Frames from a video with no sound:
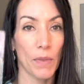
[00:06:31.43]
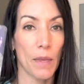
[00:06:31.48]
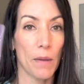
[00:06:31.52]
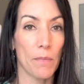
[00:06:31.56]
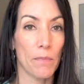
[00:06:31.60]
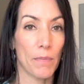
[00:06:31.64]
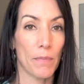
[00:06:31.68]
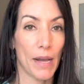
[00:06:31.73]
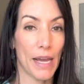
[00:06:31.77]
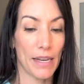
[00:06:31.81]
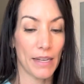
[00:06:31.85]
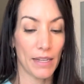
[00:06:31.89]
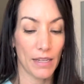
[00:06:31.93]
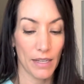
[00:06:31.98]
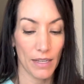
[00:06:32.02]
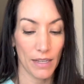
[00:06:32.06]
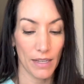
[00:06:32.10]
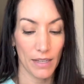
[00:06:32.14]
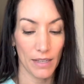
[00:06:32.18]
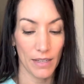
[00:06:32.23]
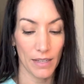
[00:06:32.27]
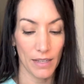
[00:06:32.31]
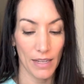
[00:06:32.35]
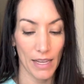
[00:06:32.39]
but
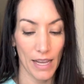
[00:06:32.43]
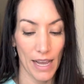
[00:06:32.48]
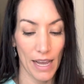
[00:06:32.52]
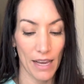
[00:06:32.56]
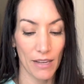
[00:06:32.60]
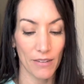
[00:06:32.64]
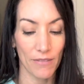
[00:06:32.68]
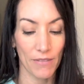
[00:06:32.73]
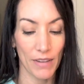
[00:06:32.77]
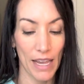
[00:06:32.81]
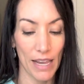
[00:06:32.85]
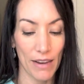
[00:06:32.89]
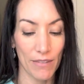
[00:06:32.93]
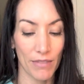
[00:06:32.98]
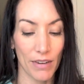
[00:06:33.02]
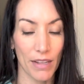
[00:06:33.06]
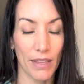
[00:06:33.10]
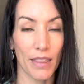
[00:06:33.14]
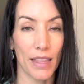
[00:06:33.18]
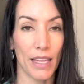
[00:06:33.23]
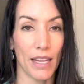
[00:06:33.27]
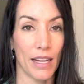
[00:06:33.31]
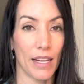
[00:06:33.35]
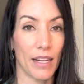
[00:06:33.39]
out of
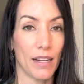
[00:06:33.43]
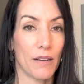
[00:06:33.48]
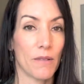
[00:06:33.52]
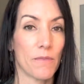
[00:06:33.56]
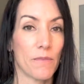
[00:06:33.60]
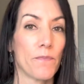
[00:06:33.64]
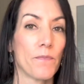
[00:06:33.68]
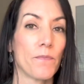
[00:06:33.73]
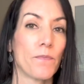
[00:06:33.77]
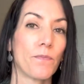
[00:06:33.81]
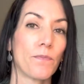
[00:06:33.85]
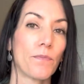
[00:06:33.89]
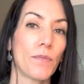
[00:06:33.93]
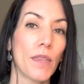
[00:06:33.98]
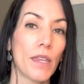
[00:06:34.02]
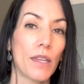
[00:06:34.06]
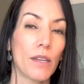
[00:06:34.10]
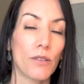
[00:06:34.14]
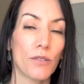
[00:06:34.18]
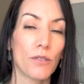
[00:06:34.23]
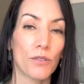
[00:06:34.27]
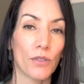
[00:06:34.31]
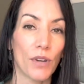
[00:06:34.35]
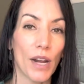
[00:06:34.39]
everything,
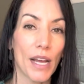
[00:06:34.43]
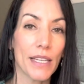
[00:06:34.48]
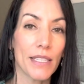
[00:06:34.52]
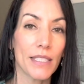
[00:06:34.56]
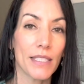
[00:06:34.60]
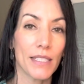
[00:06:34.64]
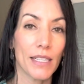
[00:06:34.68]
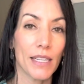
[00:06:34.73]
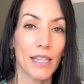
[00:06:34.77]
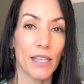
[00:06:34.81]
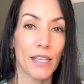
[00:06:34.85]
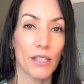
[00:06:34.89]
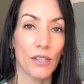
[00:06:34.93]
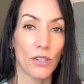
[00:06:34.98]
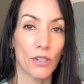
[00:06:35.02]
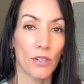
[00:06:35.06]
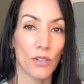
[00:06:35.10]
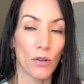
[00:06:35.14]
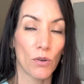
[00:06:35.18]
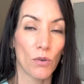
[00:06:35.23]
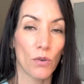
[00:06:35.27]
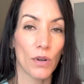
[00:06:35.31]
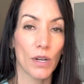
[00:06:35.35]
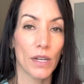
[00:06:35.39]
trust in
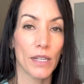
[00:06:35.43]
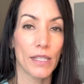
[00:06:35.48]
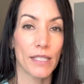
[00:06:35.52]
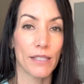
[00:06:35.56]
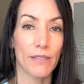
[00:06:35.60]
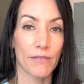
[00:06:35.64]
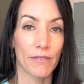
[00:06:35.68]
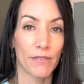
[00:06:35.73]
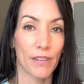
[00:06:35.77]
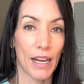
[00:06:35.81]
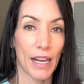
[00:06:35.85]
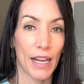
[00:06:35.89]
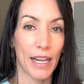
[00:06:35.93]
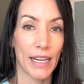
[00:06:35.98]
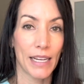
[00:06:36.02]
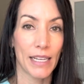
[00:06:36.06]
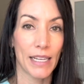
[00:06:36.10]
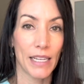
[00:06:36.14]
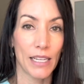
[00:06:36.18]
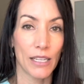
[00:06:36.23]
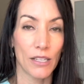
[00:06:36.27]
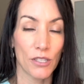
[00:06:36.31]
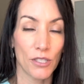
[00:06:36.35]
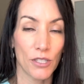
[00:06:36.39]
your
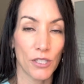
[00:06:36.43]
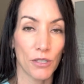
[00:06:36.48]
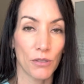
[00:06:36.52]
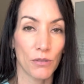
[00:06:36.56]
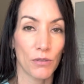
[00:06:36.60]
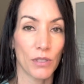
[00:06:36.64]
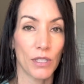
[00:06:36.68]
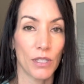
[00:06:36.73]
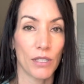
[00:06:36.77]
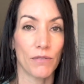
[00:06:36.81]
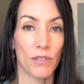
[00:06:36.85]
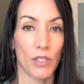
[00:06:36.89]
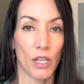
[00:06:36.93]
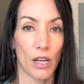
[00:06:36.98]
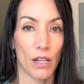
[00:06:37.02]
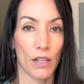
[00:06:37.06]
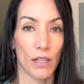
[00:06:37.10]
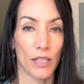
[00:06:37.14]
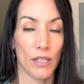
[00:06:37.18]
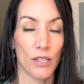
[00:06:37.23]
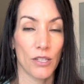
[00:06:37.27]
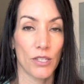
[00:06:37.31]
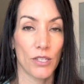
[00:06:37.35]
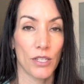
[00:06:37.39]
divine intuitive
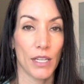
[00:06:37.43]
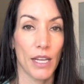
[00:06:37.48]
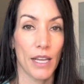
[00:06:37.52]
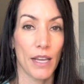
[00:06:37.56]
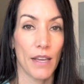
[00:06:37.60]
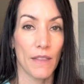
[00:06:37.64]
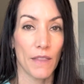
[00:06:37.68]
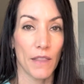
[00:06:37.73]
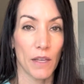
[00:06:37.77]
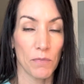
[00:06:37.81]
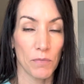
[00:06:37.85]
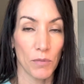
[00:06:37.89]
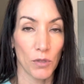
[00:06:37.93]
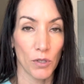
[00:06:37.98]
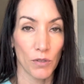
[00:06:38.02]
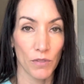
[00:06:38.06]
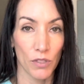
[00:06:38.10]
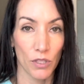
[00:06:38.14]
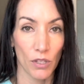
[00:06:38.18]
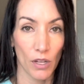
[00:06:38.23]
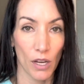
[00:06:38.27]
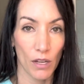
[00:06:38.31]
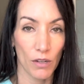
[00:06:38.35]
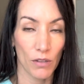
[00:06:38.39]
knowledge that moves
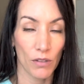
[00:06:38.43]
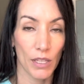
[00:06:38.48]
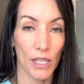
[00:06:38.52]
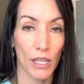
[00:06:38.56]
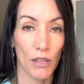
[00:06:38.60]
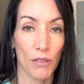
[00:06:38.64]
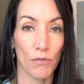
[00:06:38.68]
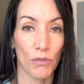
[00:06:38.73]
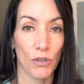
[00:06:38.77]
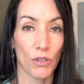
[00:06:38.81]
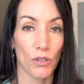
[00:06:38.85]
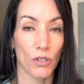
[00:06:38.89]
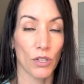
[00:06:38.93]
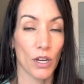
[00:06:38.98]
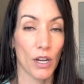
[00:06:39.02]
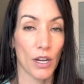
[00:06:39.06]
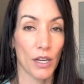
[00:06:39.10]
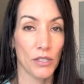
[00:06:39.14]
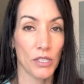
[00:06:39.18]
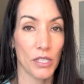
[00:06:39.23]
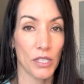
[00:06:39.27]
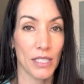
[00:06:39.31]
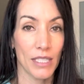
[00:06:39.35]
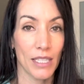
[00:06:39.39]
not only through your
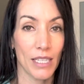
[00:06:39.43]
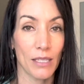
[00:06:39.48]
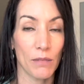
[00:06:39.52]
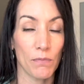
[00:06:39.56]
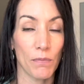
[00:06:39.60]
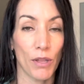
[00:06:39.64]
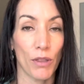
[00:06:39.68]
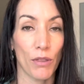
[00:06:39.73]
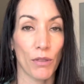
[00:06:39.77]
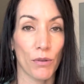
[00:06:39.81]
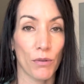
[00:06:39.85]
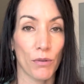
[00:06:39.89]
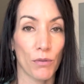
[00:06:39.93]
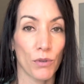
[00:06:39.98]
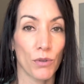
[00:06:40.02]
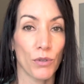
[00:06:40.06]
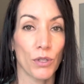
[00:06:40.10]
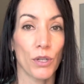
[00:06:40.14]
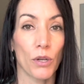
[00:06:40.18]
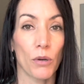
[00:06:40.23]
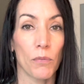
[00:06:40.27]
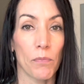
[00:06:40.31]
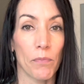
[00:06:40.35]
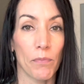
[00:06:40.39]
consciousness, but through
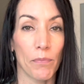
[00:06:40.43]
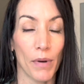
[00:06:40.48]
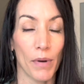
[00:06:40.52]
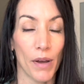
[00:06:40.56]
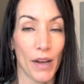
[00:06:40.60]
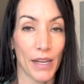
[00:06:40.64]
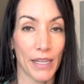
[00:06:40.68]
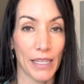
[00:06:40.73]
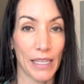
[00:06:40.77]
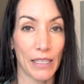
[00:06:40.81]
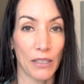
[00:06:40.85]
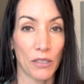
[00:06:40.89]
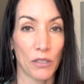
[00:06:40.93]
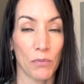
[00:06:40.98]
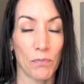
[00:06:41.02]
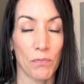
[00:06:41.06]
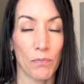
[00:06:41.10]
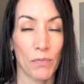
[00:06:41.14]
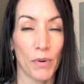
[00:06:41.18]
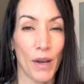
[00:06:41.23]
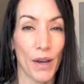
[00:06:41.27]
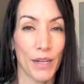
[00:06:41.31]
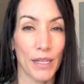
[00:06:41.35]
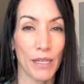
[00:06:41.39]
your body. Your
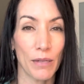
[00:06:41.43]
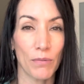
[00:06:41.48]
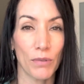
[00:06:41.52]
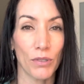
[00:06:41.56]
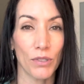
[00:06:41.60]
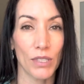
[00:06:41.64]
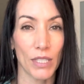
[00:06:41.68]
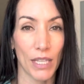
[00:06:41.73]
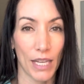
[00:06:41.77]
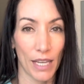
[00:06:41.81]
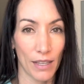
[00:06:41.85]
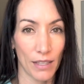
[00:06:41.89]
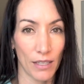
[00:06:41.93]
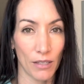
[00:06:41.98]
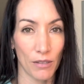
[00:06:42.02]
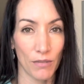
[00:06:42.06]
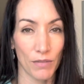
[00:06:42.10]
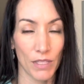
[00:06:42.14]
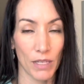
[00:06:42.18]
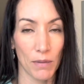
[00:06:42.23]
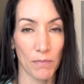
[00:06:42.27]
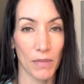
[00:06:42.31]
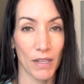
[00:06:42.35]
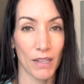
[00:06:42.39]
body will tell you if
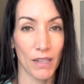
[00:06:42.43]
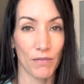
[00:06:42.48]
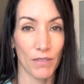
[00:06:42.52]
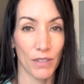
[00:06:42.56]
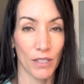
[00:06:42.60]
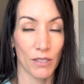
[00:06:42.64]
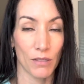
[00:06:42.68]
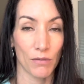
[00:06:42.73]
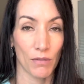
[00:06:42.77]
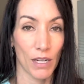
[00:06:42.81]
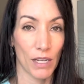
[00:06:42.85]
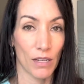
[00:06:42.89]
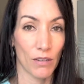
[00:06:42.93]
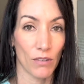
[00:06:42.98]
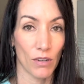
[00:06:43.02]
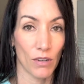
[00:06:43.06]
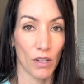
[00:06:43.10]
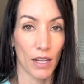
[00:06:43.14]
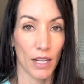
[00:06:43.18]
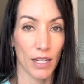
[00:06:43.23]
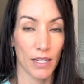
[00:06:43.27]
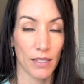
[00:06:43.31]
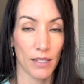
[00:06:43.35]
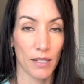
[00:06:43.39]
something feels right or
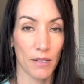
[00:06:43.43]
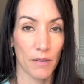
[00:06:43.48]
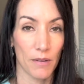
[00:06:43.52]
not.